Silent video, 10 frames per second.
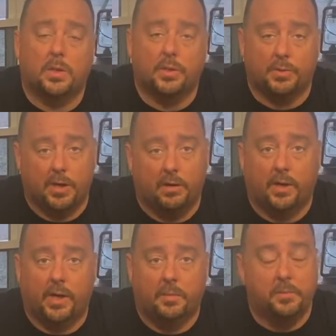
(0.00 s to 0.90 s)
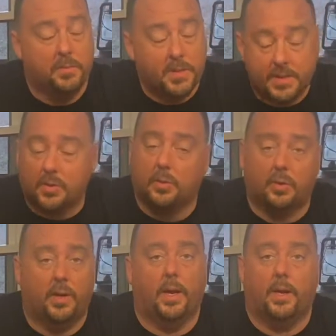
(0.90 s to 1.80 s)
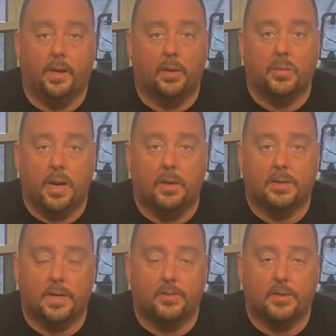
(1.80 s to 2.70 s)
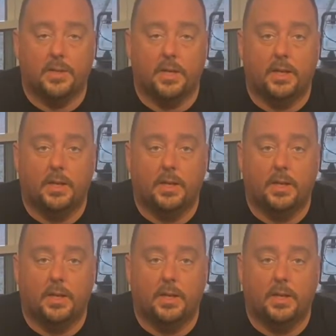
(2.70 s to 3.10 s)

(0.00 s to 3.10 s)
dreary, miserable day here in Powhatan, Virginia.